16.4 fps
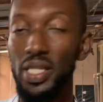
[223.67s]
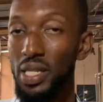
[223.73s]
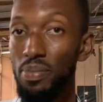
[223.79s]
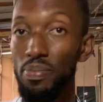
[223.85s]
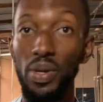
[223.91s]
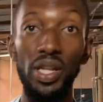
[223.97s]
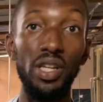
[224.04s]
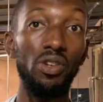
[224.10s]

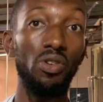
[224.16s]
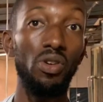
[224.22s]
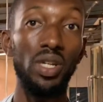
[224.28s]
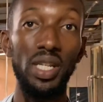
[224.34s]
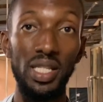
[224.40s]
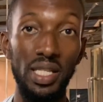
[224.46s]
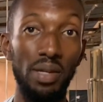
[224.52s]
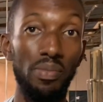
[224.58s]
depending on
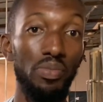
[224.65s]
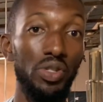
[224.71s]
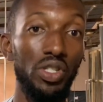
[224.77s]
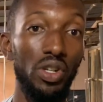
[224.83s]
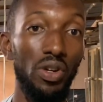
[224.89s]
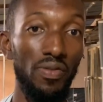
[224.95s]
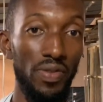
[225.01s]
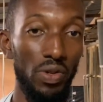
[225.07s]
the temperature
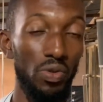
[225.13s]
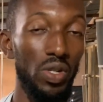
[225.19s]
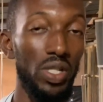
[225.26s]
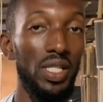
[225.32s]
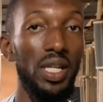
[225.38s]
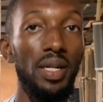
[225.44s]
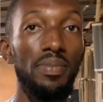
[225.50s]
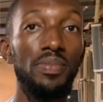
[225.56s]
of the
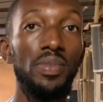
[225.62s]
water,